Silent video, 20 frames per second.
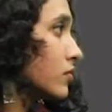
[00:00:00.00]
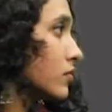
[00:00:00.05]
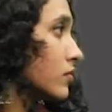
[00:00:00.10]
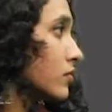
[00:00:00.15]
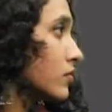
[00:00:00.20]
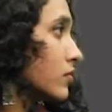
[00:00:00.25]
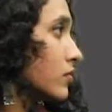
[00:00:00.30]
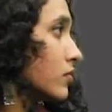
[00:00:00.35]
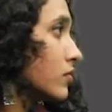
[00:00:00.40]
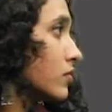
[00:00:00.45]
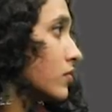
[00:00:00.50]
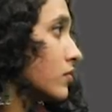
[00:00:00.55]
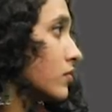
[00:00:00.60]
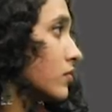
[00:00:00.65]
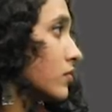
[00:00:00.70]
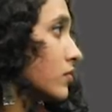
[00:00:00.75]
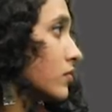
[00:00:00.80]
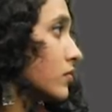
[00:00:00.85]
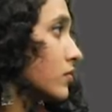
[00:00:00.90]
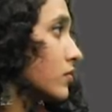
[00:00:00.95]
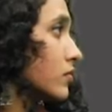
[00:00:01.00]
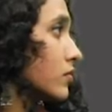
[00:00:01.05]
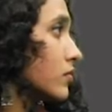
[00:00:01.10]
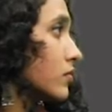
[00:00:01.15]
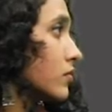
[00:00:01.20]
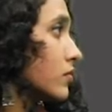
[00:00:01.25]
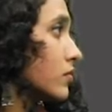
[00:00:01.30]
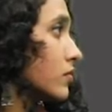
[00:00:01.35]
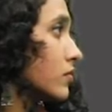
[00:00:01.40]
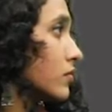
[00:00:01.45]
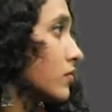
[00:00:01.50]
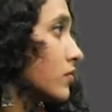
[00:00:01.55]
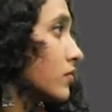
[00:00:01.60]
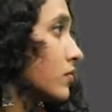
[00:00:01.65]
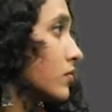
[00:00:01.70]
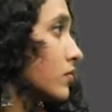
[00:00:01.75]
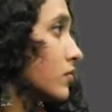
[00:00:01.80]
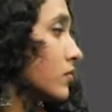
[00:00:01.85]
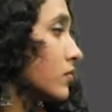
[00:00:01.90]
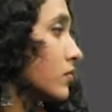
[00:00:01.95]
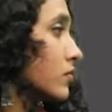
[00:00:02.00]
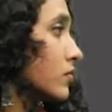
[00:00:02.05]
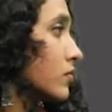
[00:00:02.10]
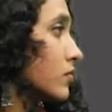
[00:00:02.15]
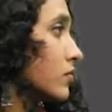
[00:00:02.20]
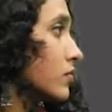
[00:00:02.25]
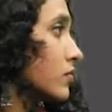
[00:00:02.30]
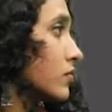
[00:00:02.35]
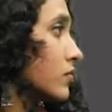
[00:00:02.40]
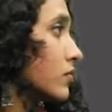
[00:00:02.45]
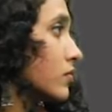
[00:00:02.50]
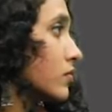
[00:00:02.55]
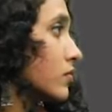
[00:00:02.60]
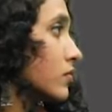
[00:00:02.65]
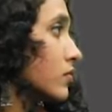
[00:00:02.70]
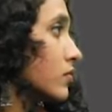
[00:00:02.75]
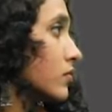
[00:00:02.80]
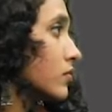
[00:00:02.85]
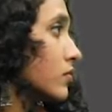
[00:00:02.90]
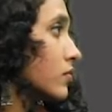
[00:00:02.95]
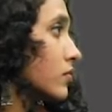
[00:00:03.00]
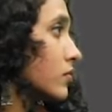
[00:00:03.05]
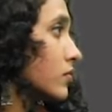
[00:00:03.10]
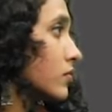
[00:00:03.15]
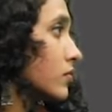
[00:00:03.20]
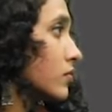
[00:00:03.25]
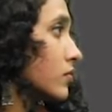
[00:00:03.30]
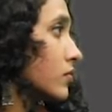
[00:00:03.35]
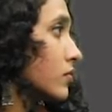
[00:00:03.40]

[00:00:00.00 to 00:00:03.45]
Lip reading: (not speaking)